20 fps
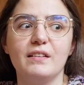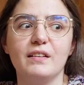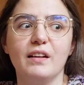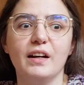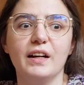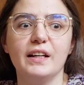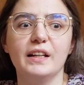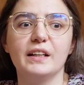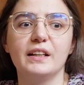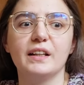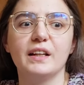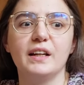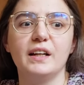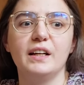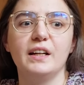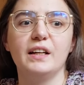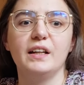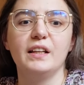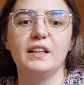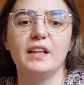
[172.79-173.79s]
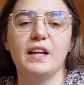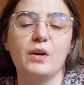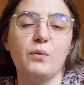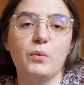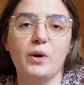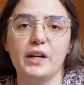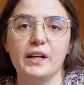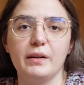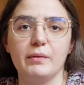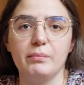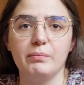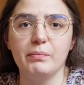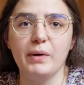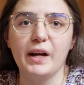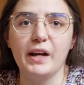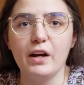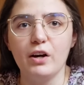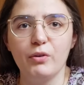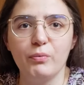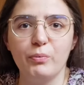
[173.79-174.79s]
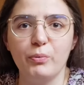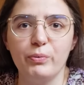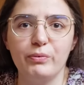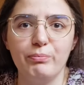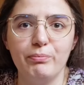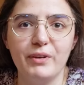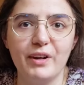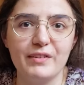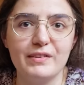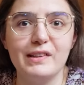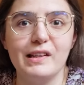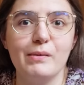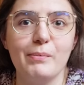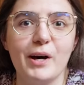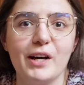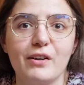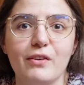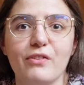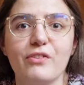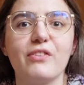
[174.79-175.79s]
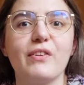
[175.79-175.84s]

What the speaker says: they wanted my help testing the patterns.